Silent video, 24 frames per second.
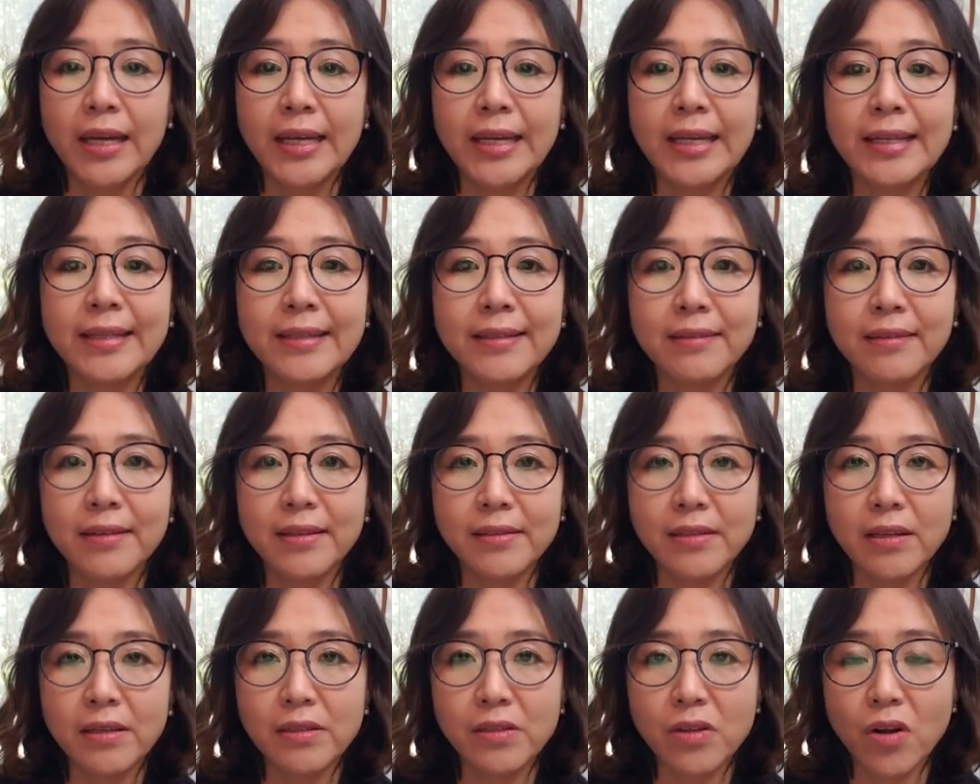
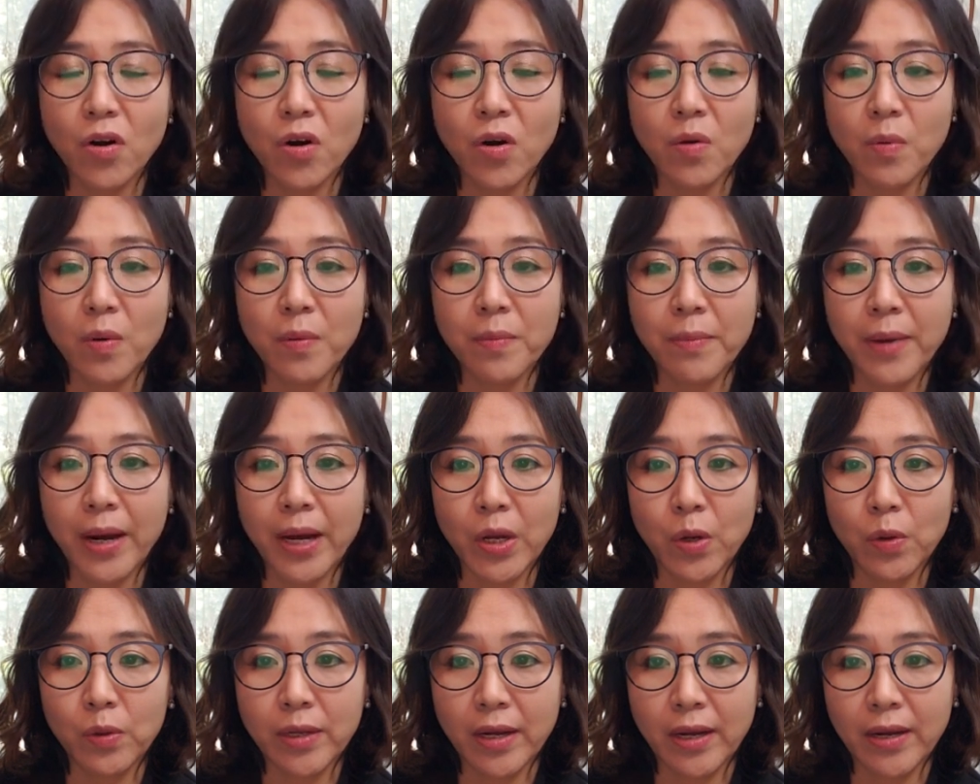increases urban
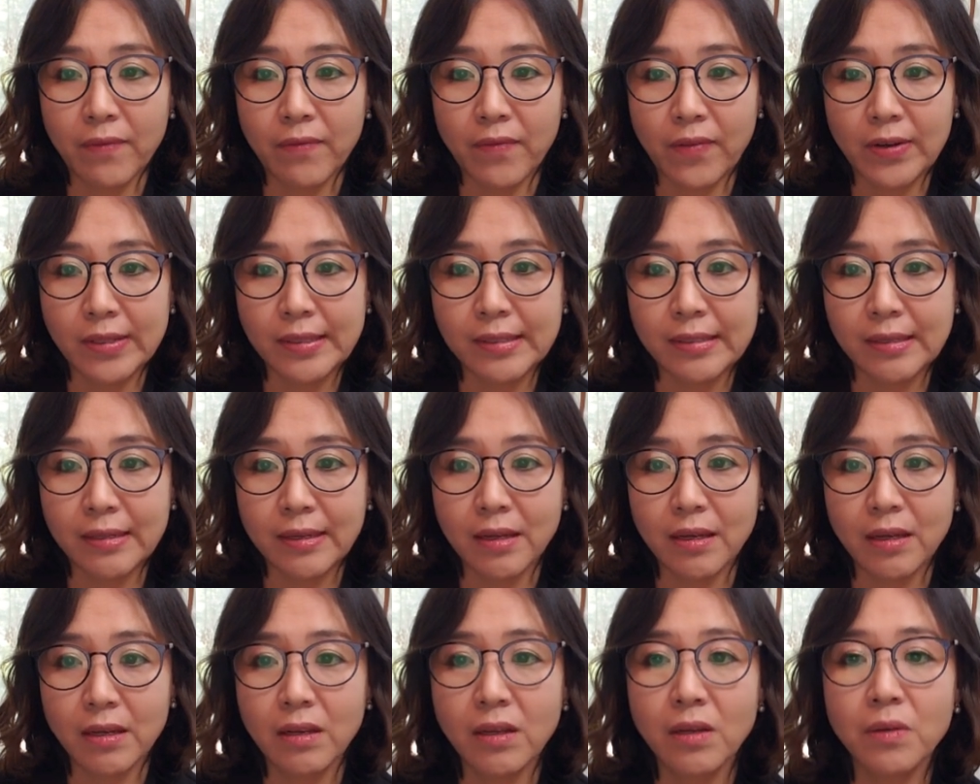
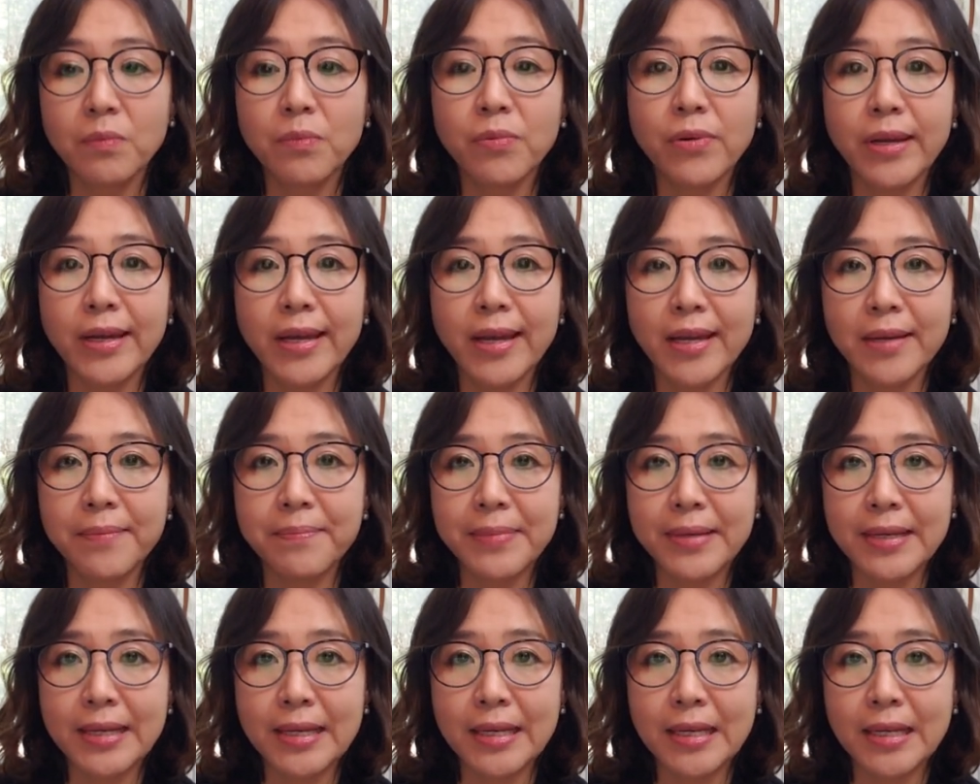biodiversity, bringing
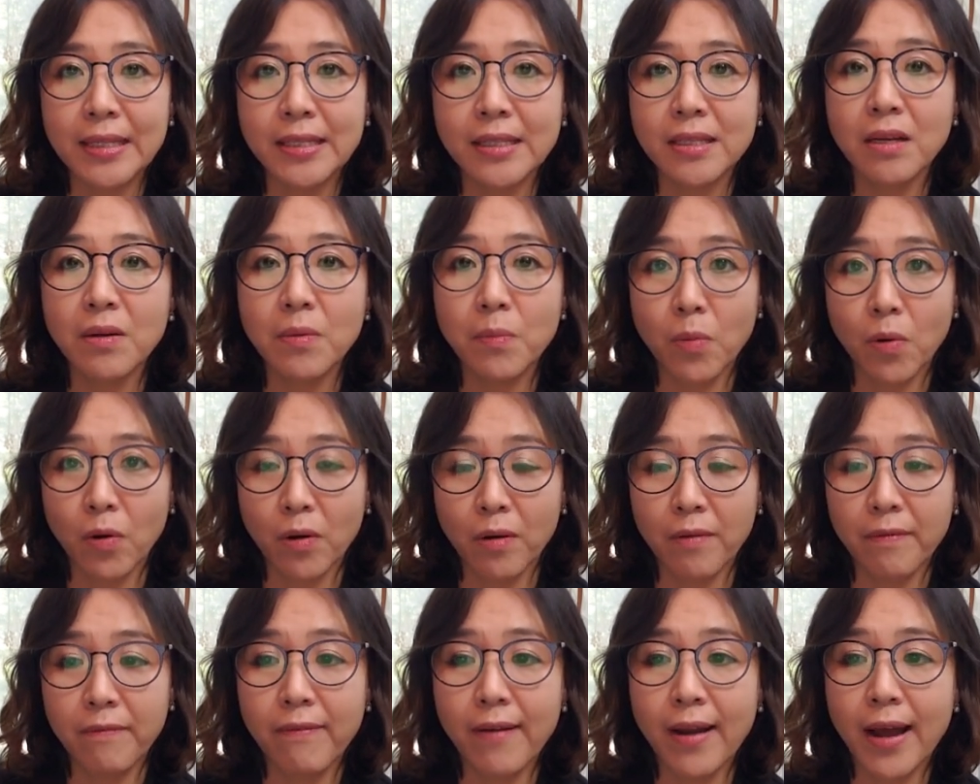bees,
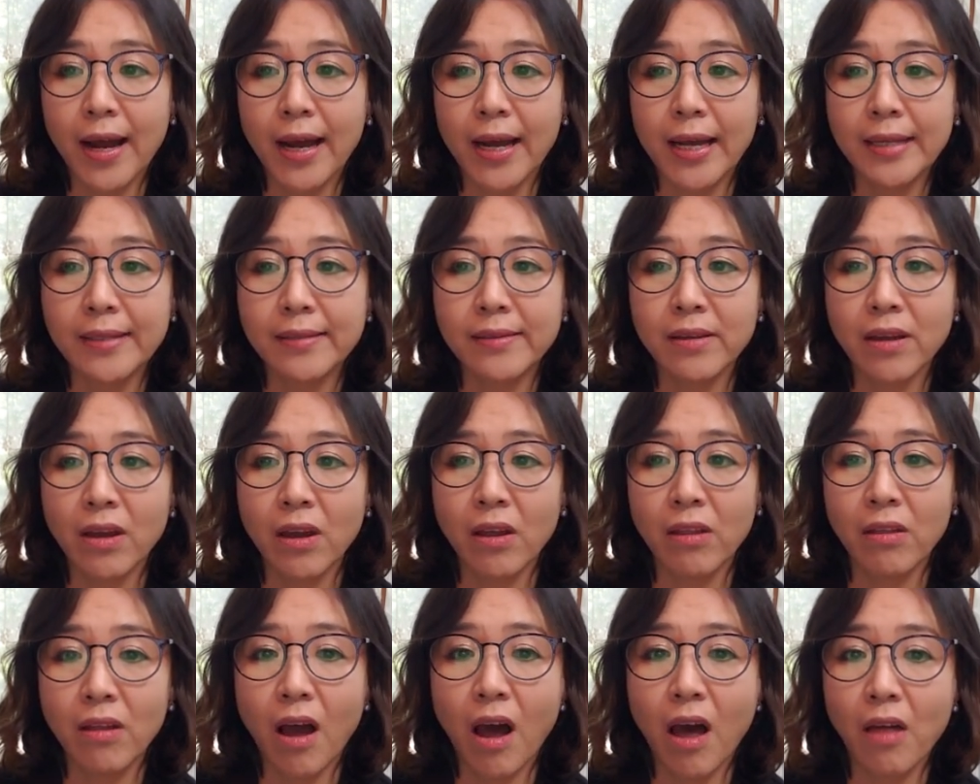butterflies,
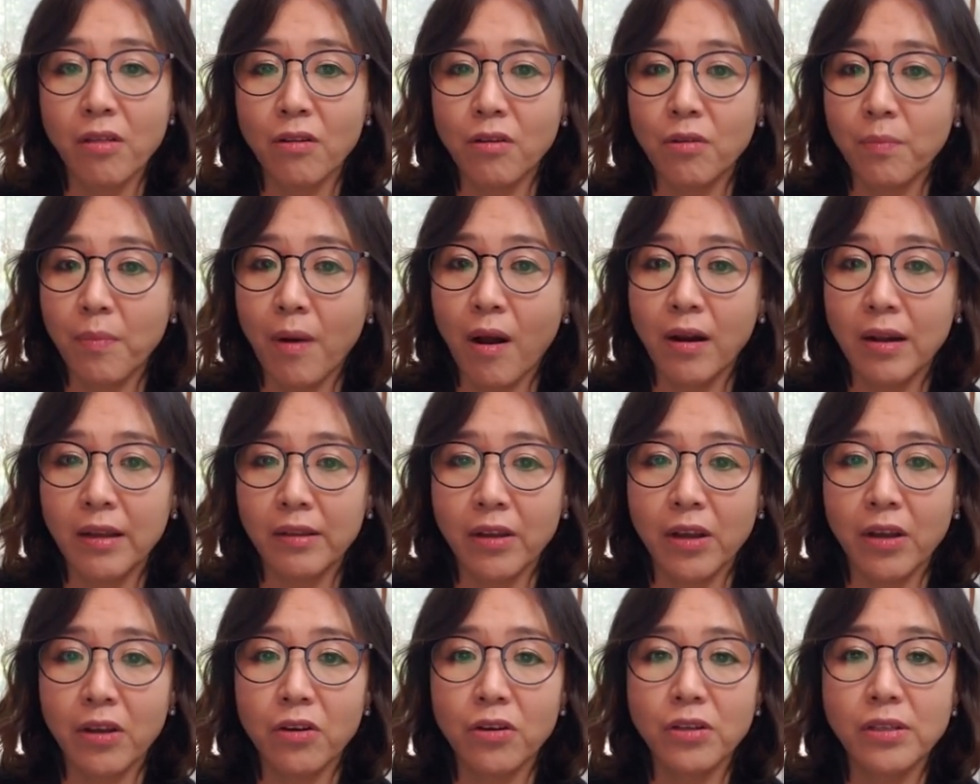and other
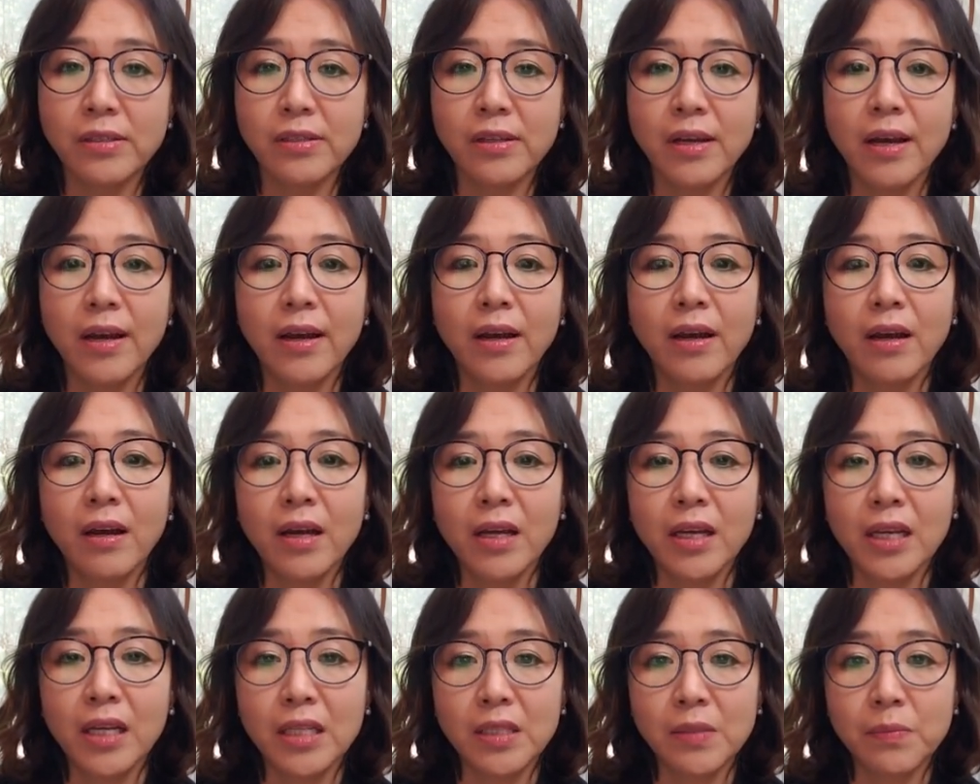pollinators,
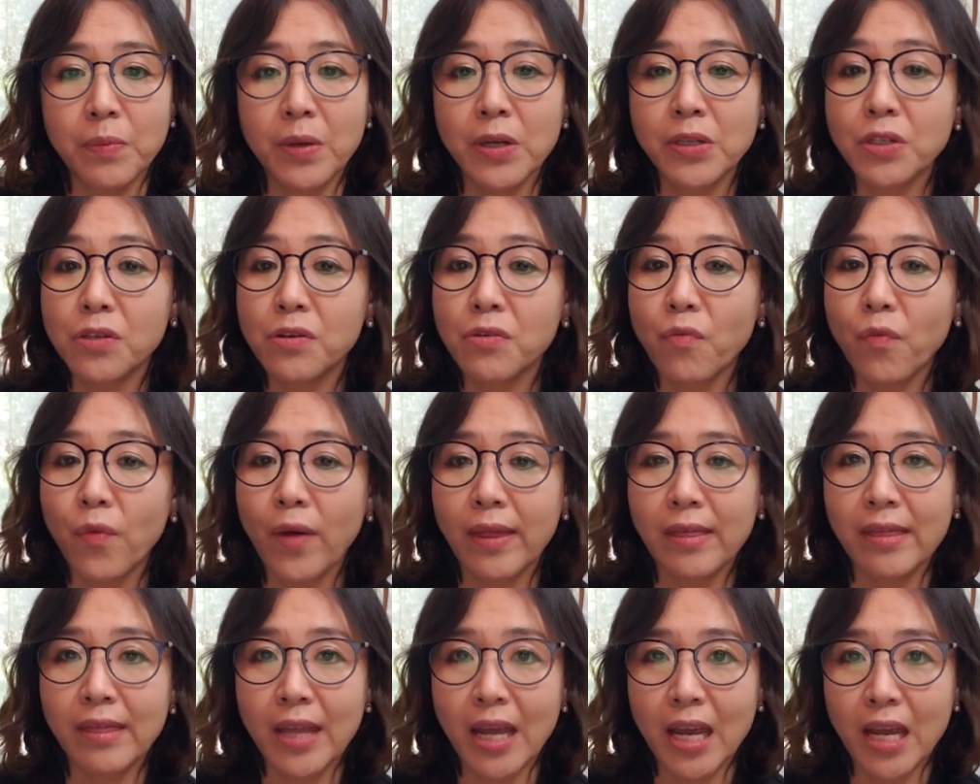especially
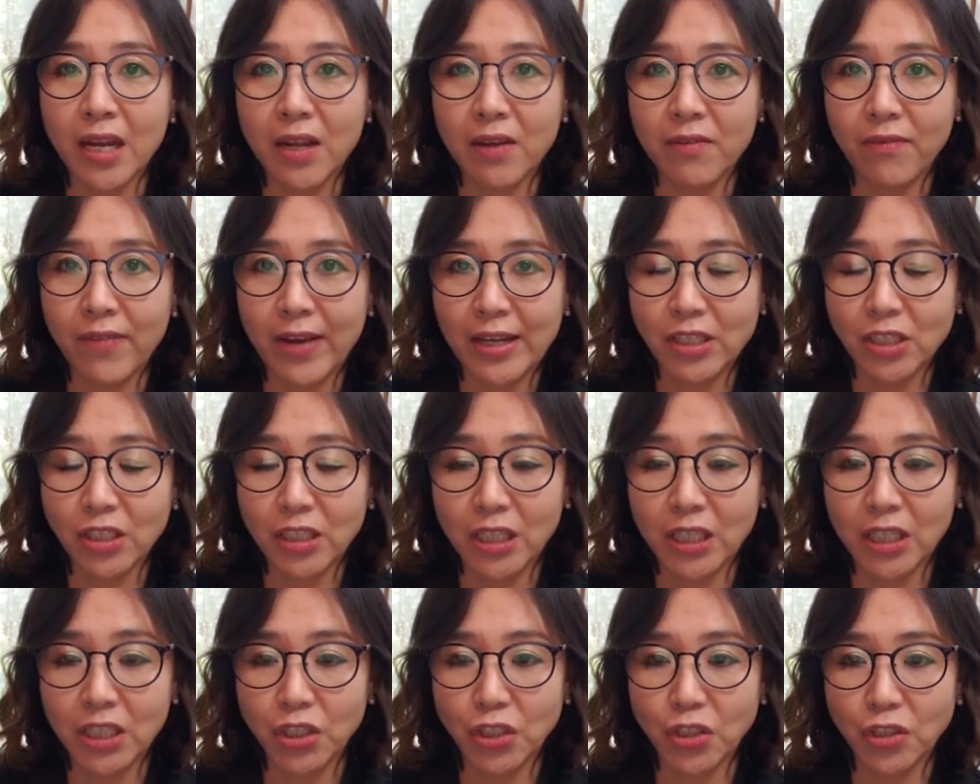with native
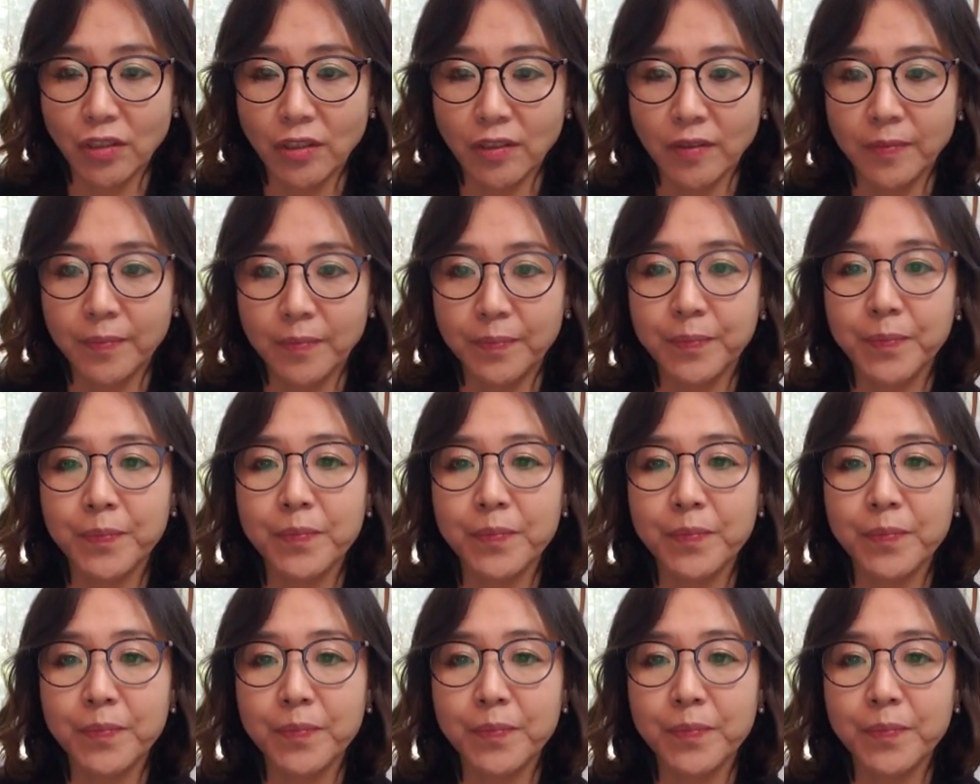vegetation.